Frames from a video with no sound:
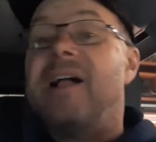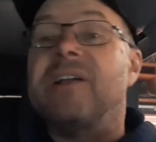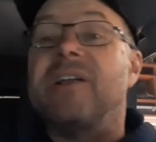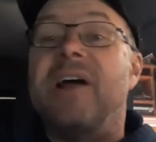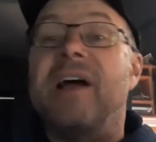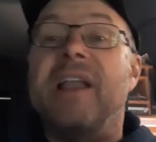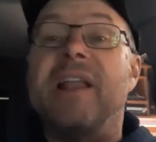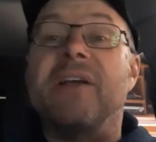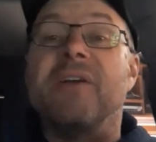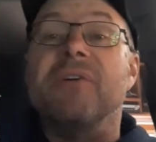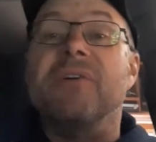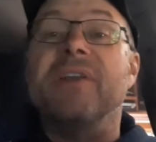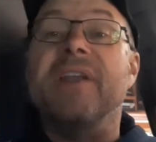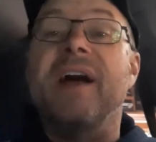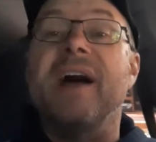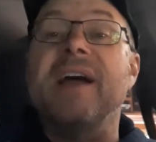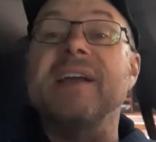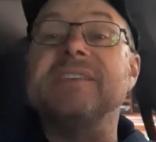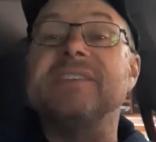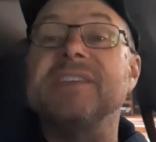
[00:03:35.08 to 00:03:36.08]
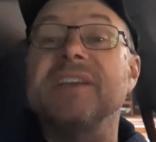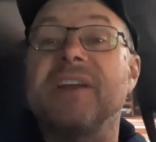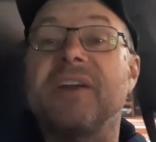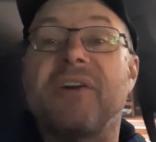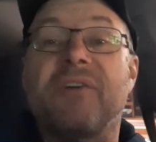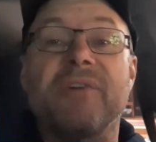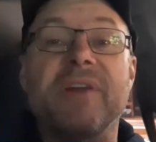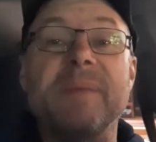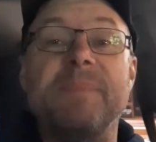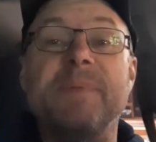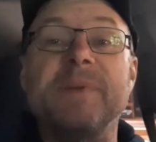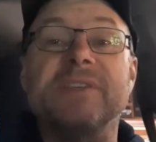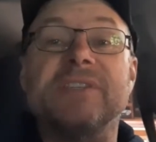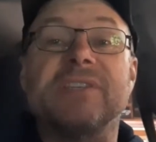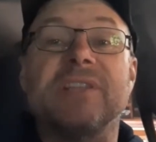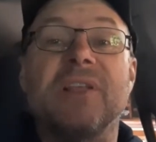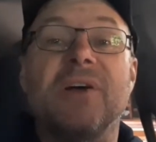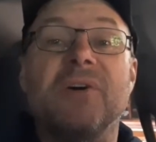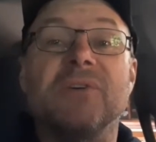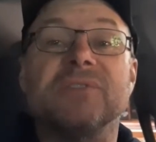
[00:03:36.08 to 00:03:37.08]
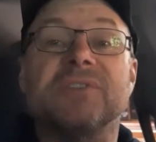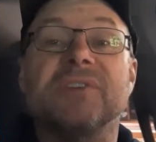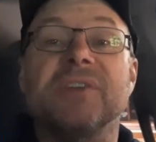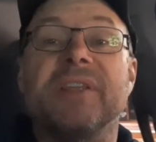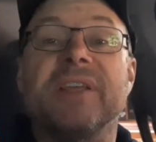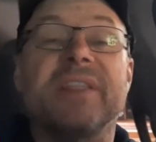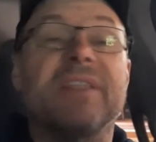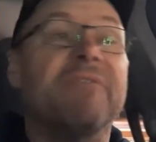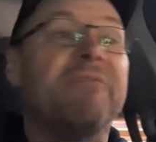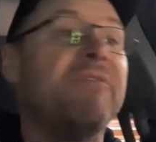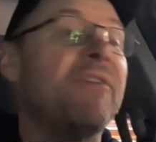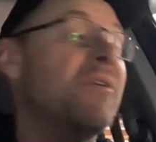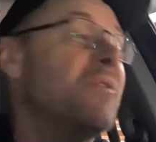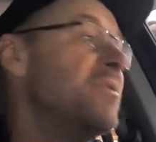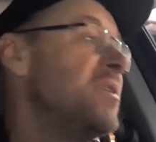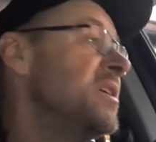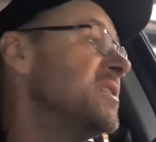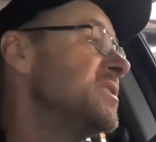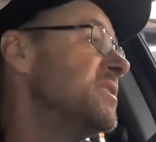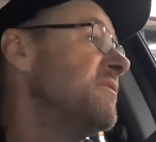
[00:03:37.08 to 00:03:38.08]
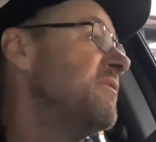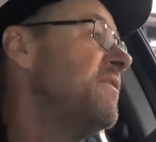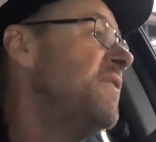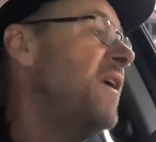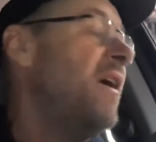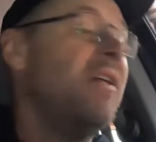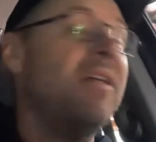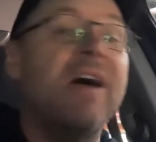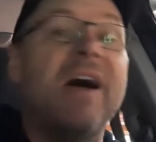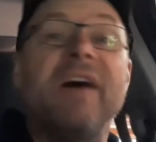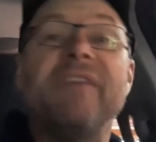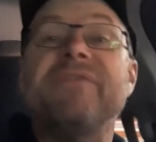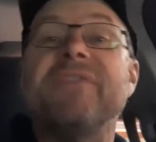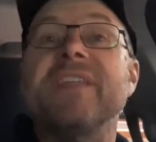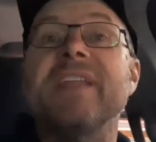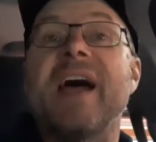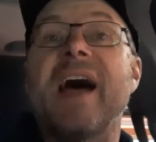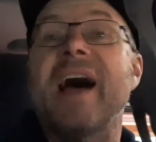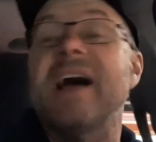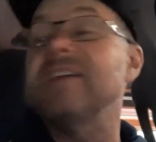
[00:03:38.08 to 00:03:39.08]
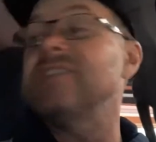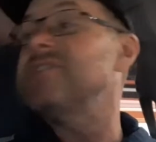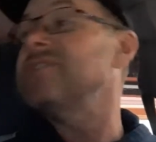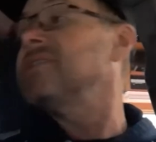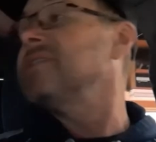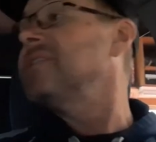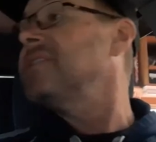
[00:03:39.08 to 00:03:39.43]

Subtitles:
kind of go nice and creepy slow so that the phone doesn't fall off the dash,